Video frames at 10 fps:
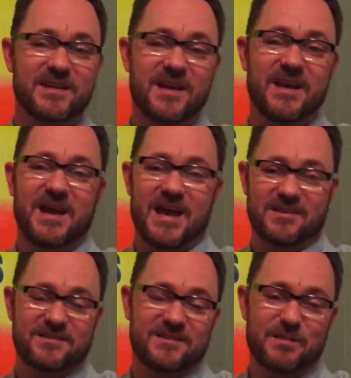Mm-hmm.
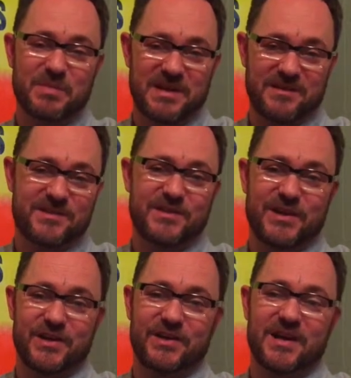Actually, somebody this
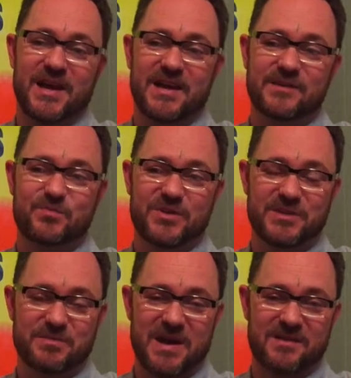year at
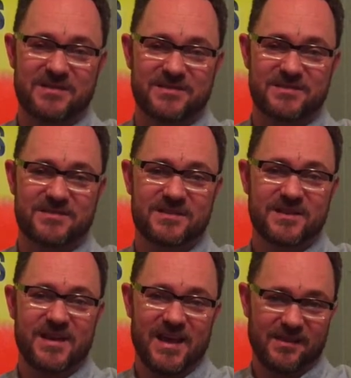Printed Matters
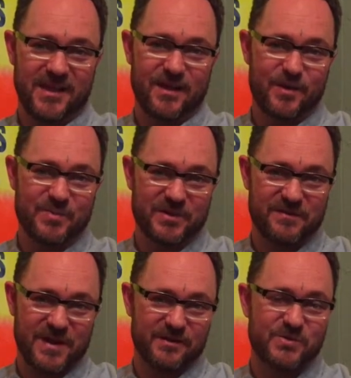L A Art Book
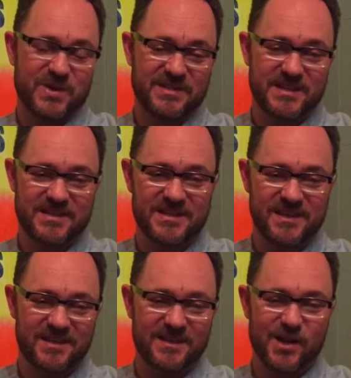Fair twenty
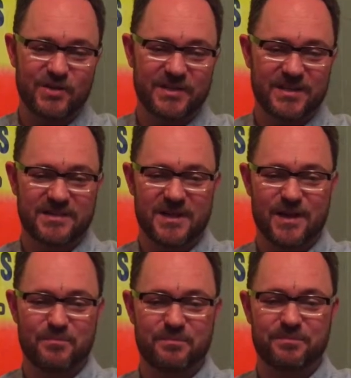sixteen called it
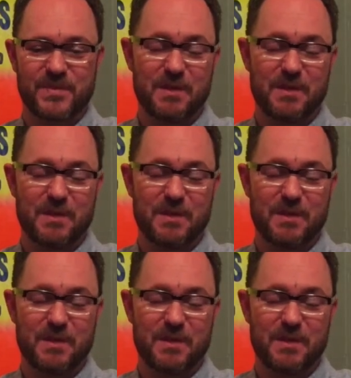um,